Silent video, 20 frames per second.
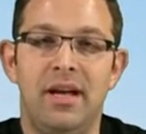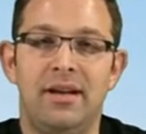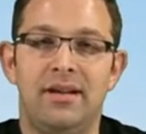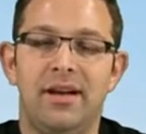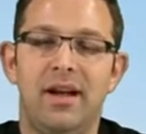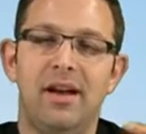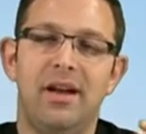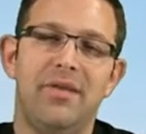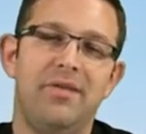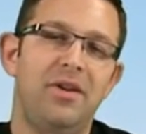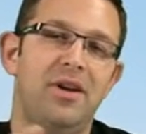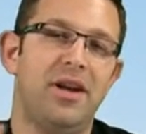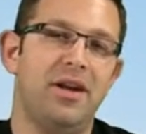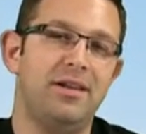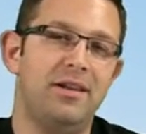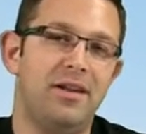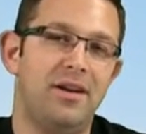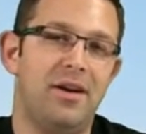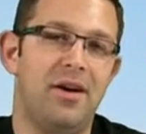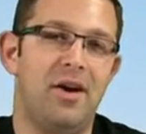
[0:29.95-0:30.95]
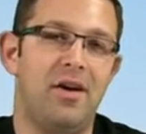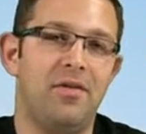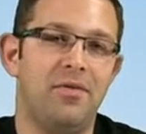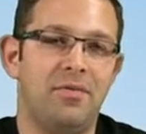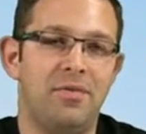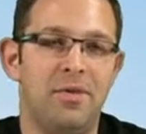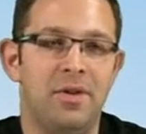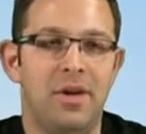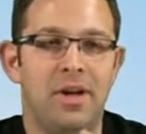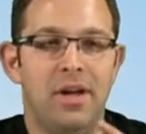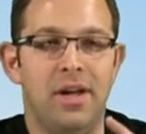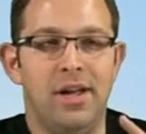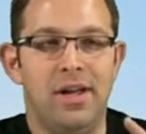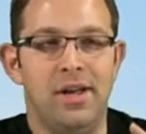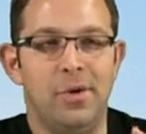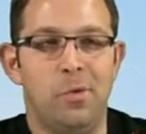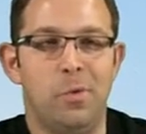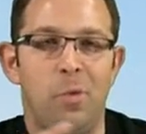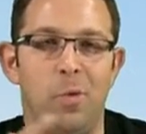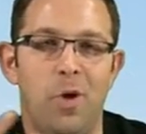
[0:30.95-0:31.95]
to kind of give you an idea of
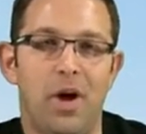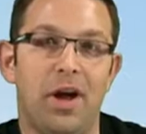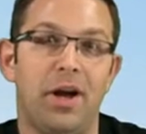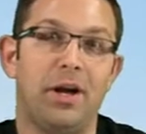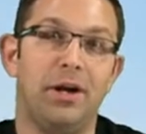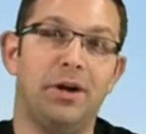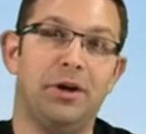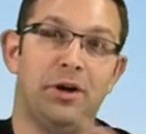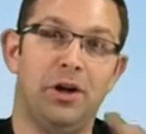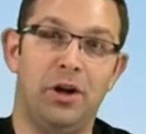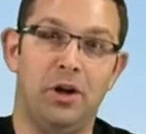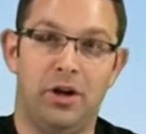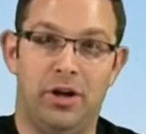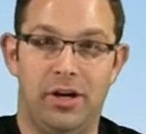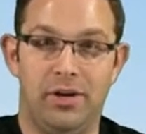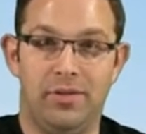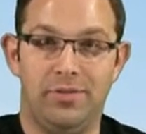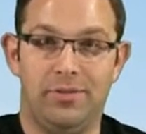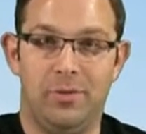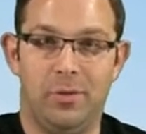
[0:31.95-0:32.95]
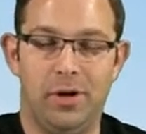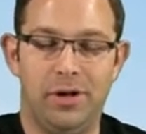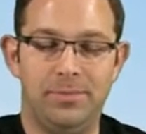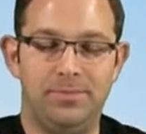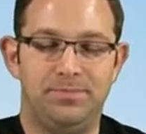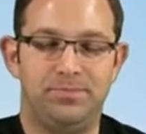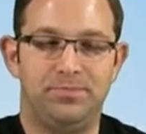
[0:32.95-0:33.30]
what you're looking for.